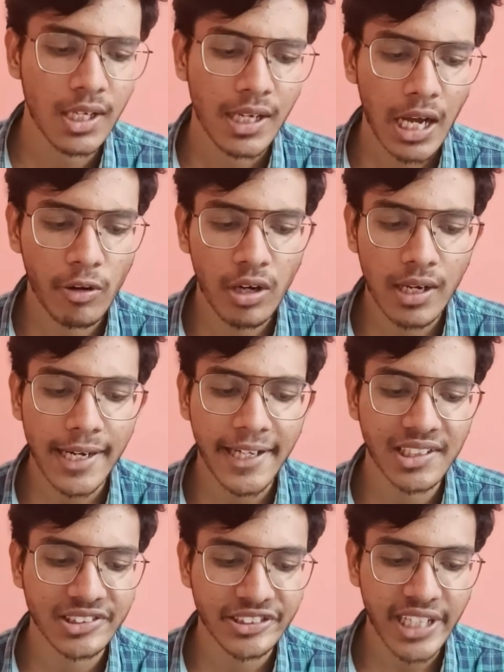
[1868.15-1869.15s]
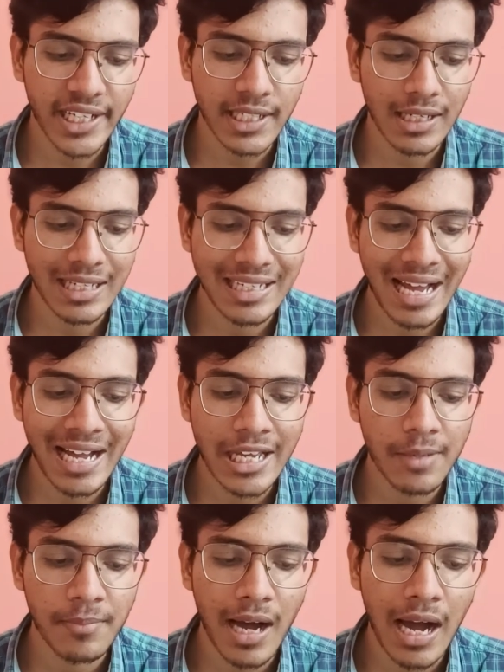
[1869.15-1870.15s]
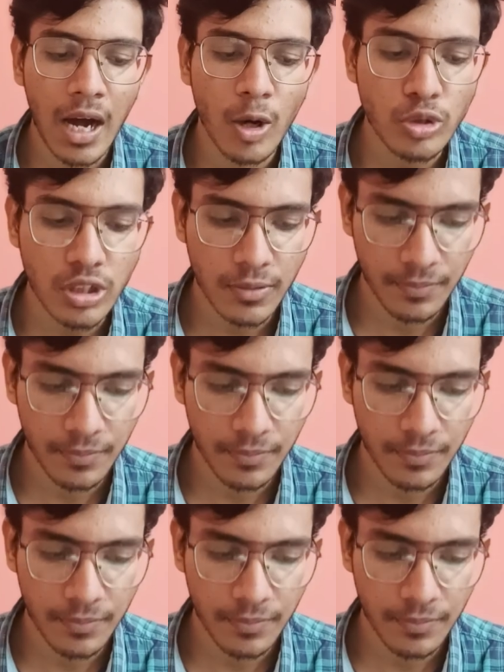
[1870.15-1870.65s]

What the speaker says: I will write set time out,